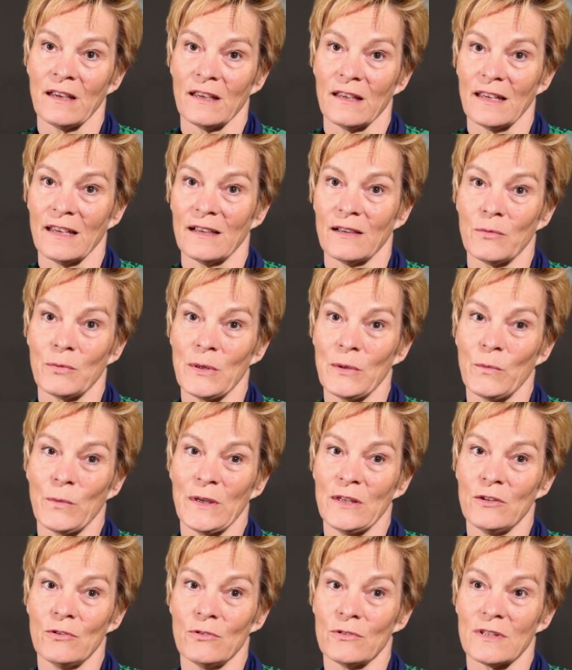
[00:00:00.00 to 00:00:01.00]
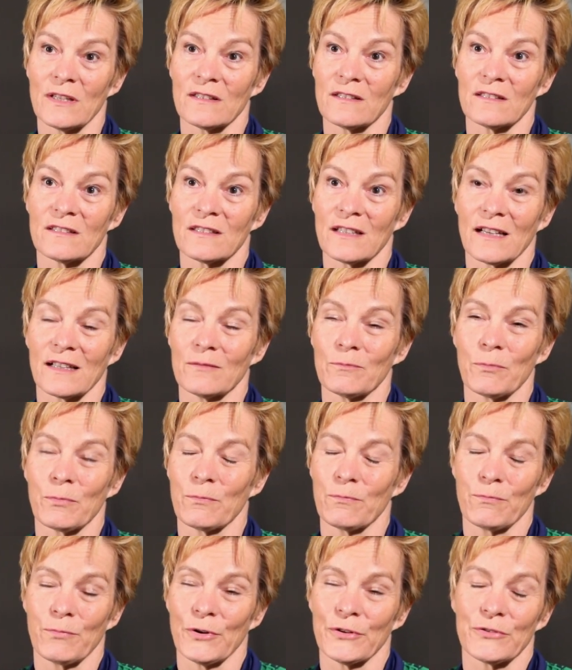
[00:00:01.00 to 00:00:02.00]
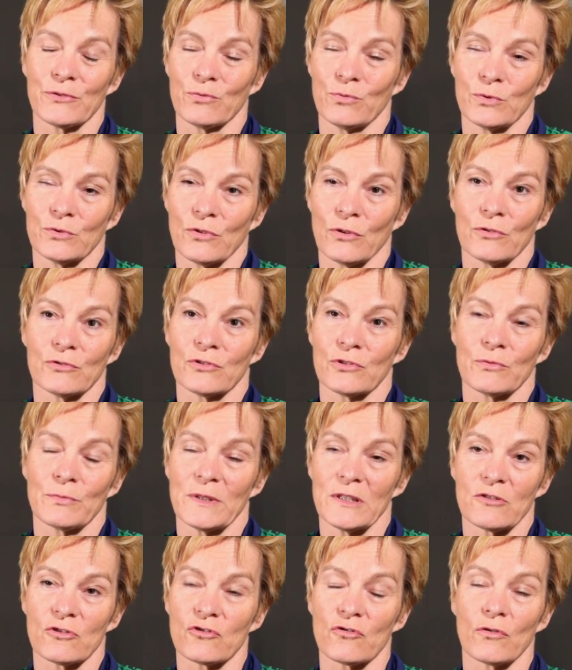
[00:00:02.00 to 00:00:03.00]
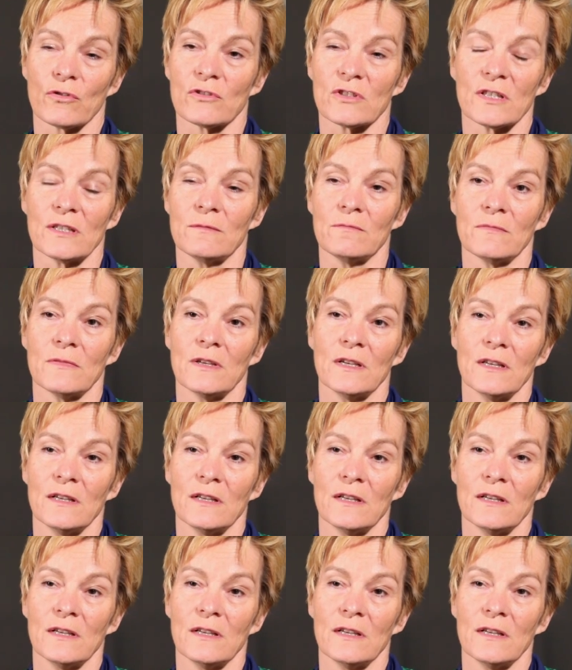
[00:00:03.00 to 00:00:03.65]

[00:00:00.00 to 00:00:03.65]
yeah, we knew that the second pot would also be a strong team.